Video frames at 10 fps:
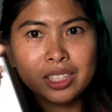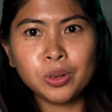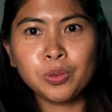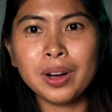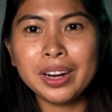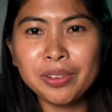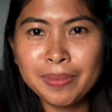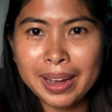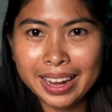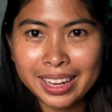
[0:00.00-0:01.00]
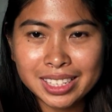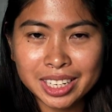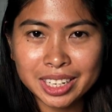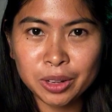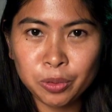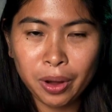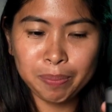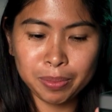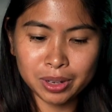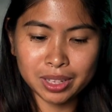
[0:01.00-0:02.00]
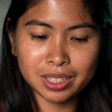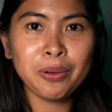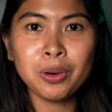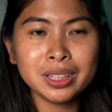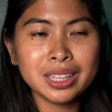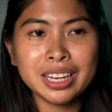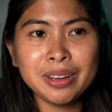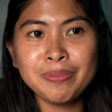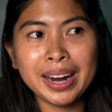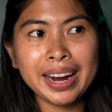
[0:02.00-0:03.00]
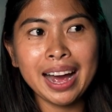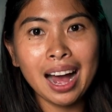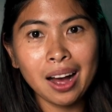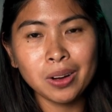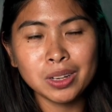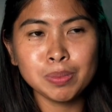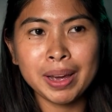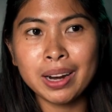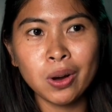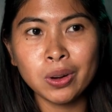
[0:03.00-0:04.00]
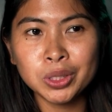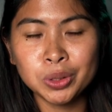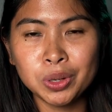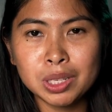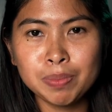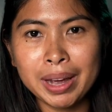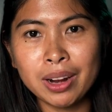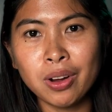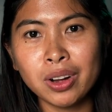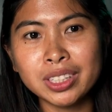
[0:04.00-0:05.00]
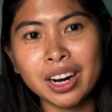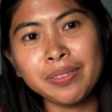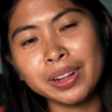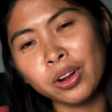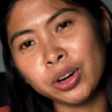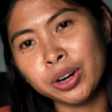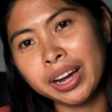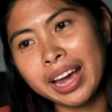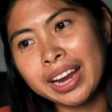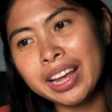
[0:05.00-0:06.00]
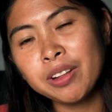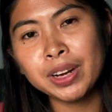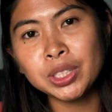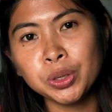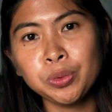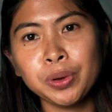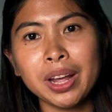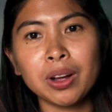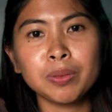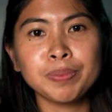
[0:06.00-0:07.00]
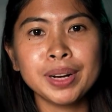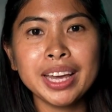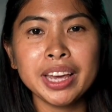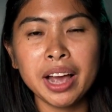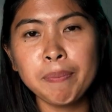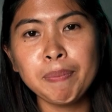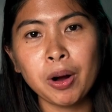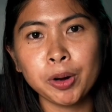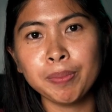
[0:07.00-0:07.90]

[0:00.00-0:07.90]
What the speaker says: so one of my secret weapons, I won't leave my house, my long shoots, my long travel, or any adventure without bringing a power